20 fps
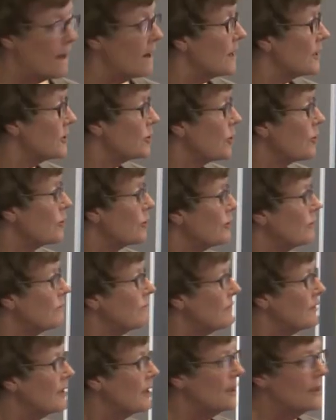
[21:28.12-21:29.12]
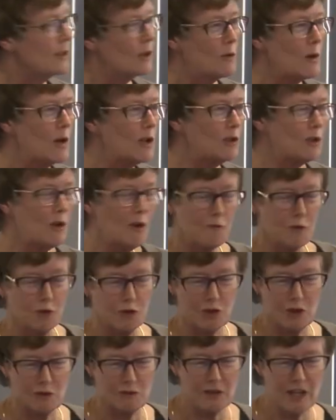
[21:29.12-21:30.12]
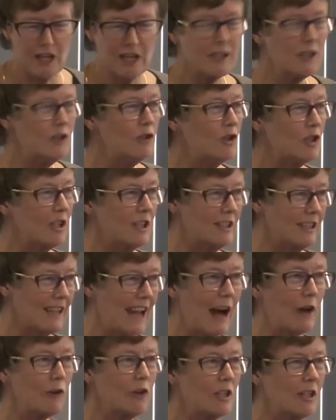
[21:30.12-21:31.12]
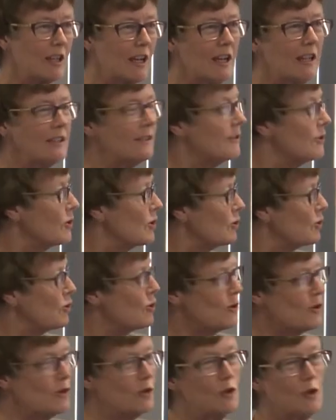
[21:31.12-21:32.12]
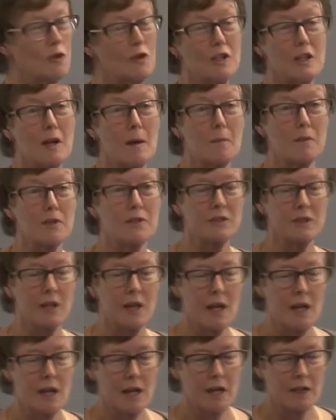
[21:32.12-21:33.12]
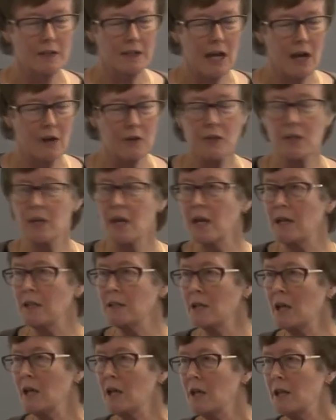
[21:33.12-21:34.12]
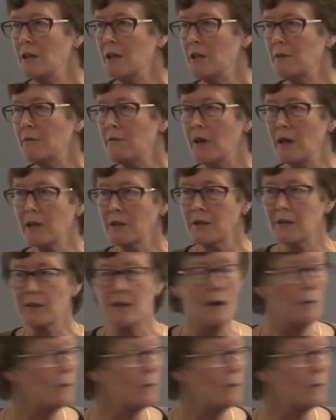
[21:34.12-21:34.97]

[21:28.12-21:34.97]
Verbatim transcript: So the, the Lorenz curve would shift in and you can calculate, you can do, do the numbers and calculate the effect that that